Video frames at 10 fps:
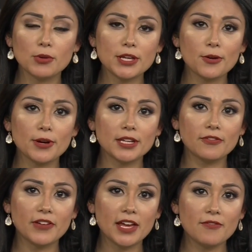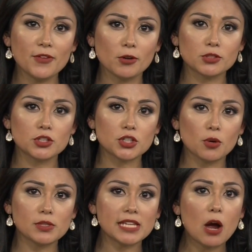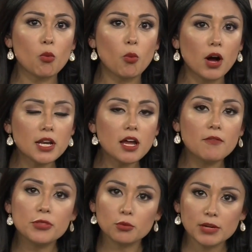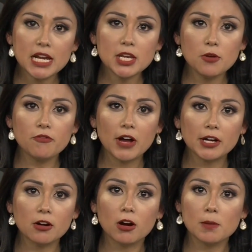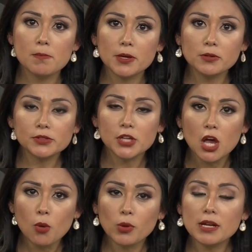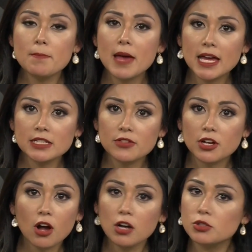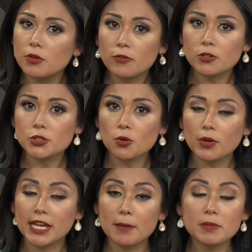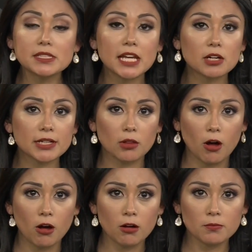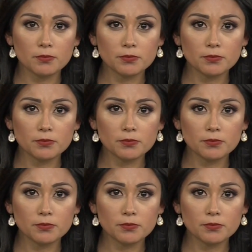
O'Neill in Fayetteville to show us how one of three new firearm bills would amend the controversial campus carry law.